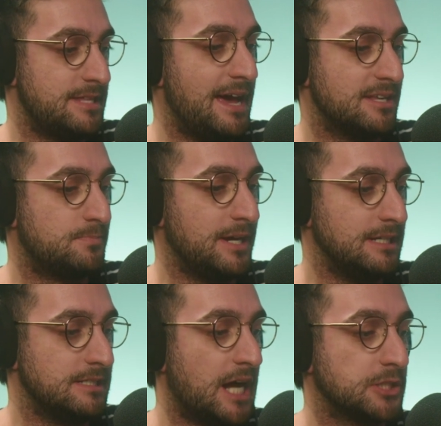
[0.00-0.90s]
there has
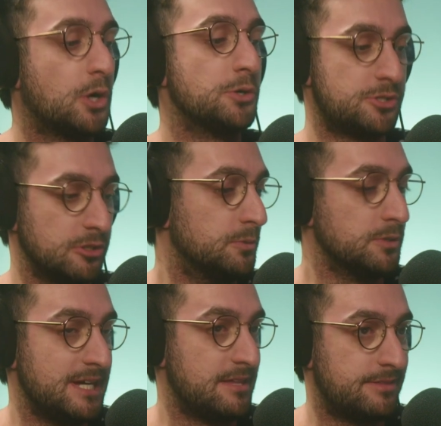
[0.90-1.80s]
been unconscionable
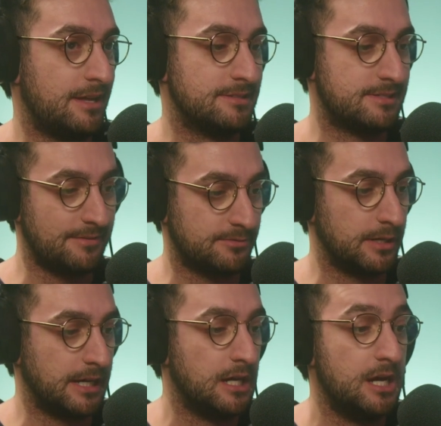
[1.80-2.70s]
death and
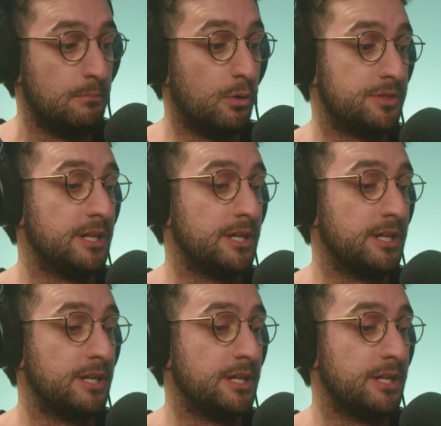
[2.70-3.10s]
suffering. More than